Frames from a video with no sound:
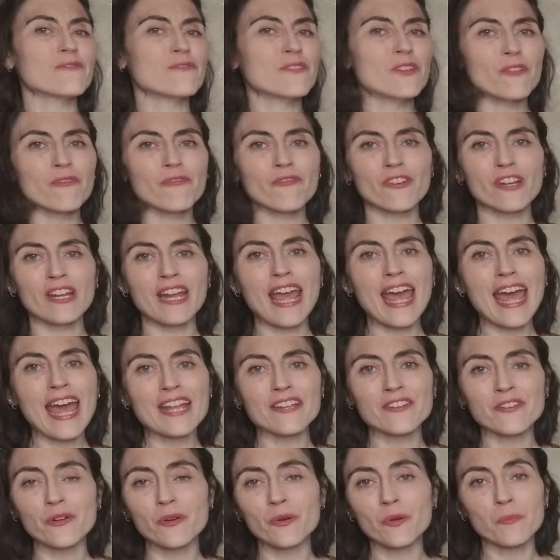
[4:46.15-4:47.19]
Feel free to add
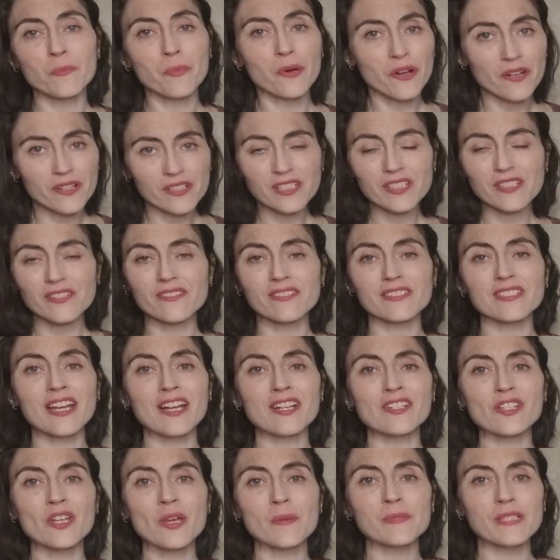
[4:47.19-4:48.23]
your own personal
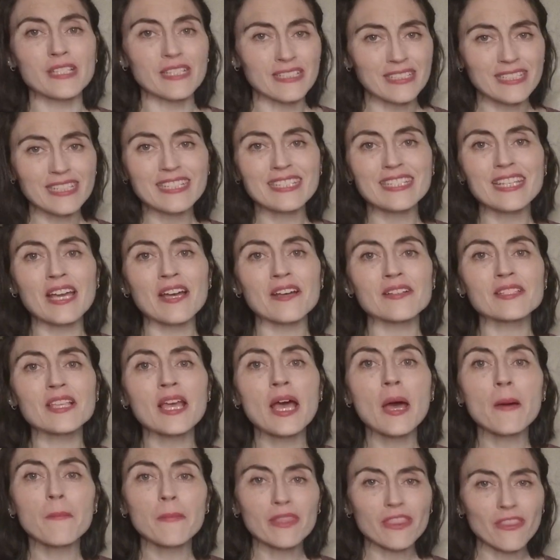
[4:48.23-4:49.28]
touch ups and details,
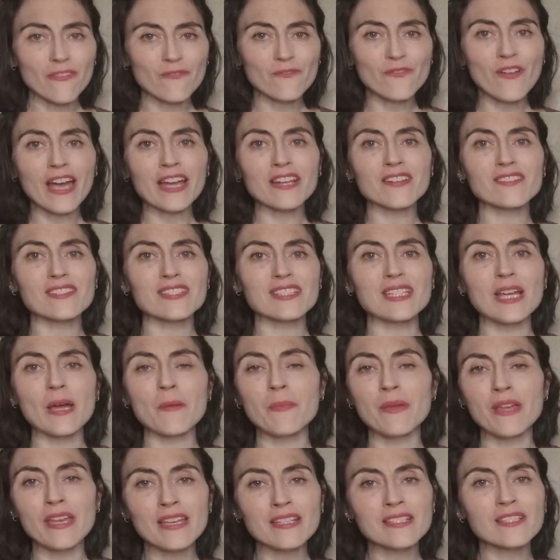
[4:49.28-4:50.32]
but the final step
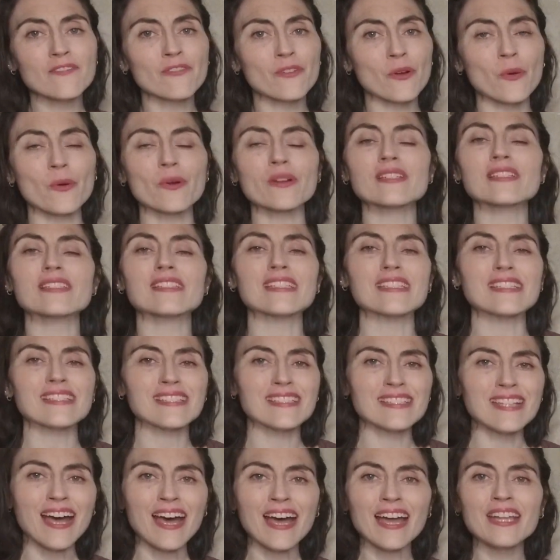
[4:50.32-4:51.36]
is, of course, to
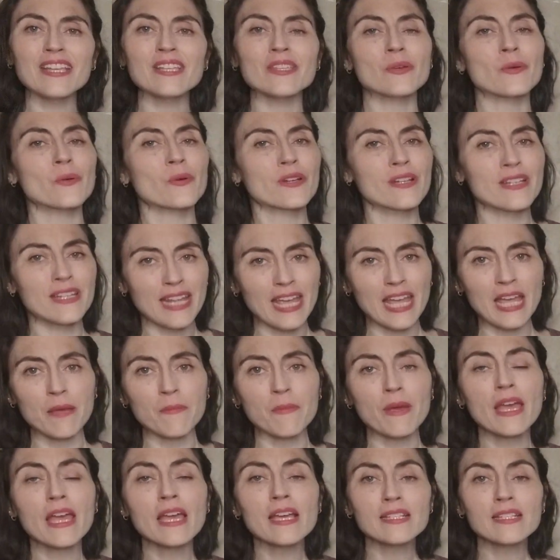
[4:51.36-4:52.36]
sign your name.